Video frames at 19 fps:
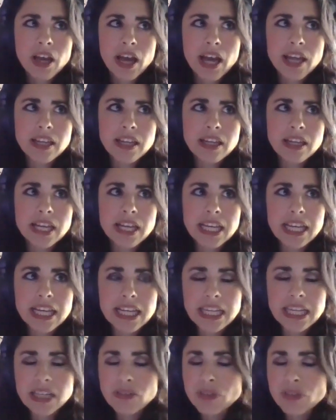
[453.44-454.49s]
And
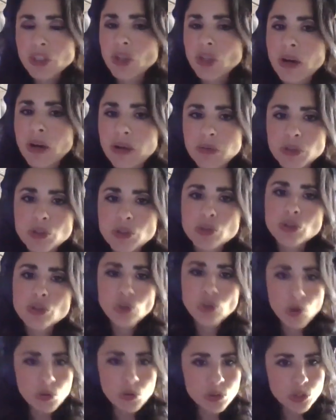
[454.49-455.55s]
even though I was
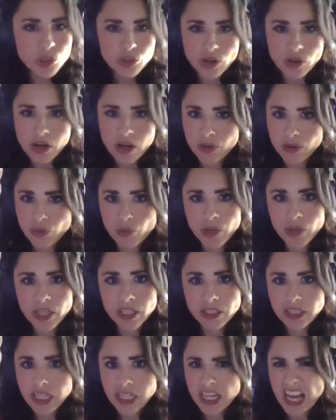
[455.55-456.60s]
so
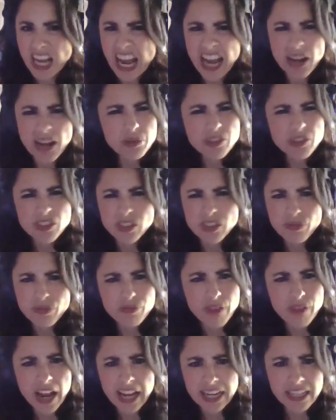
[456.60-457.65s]
strong-willed and I was
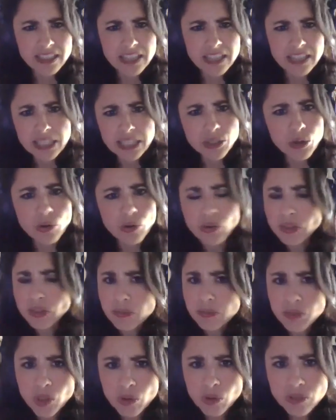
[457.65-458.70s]
defiant, I told
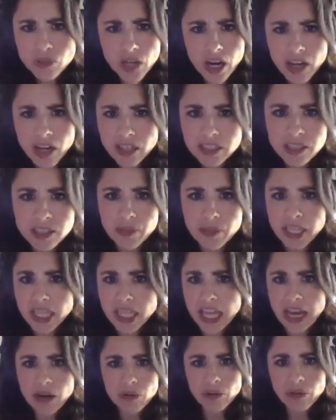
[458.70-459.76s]
him, don't talk to me
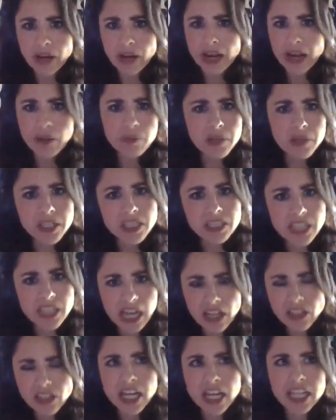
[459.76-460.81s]
that way. I'm going to
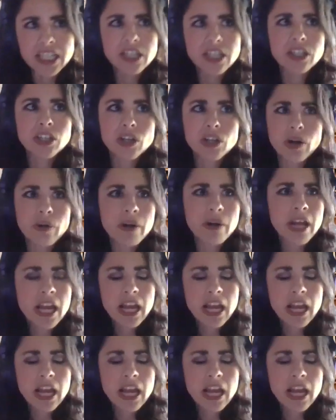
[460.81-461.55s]
tell on you.